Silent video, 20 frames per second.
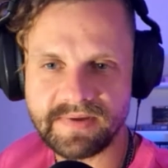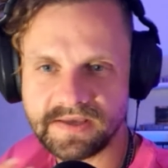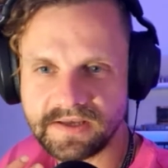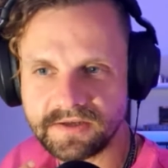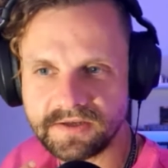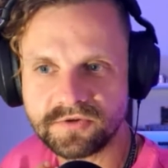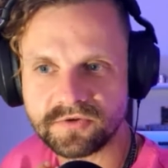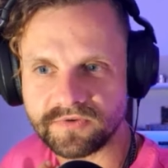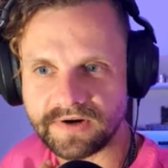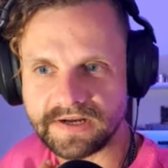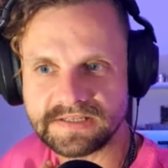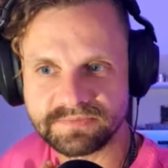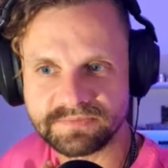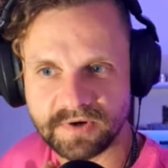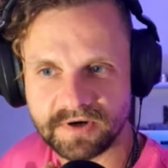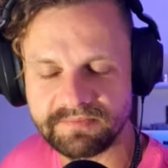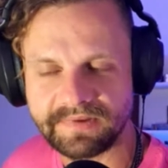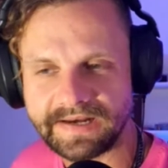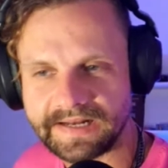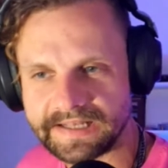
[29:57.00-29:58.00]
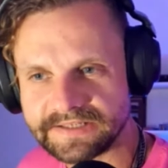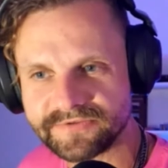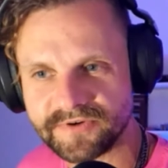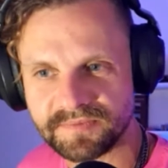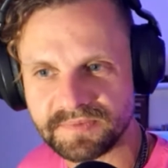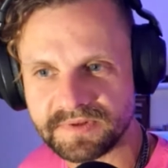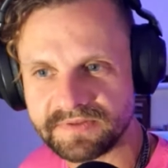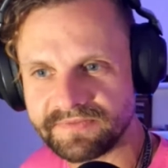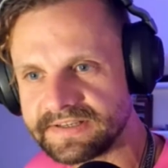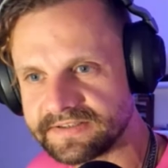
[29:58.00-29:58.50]
Maybe to raise more millions
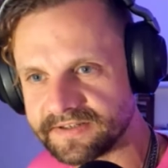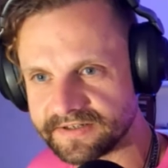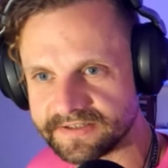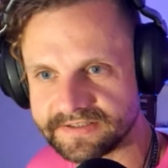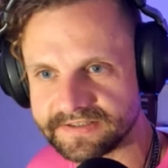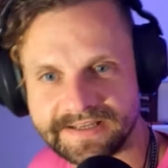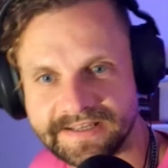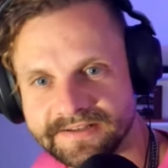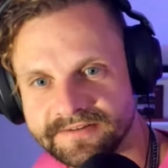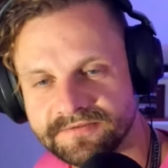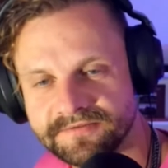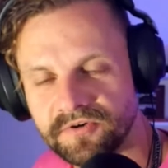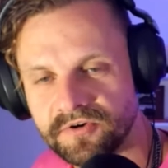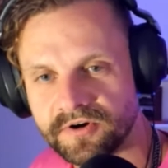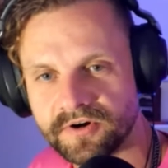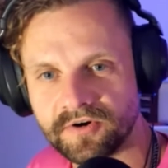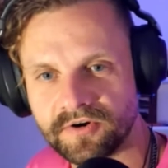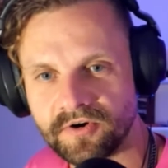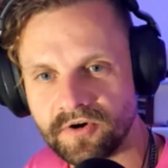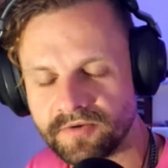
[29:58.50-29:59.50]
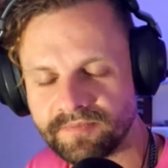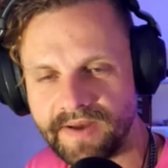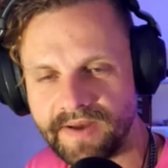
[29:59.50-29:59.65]
from investors, or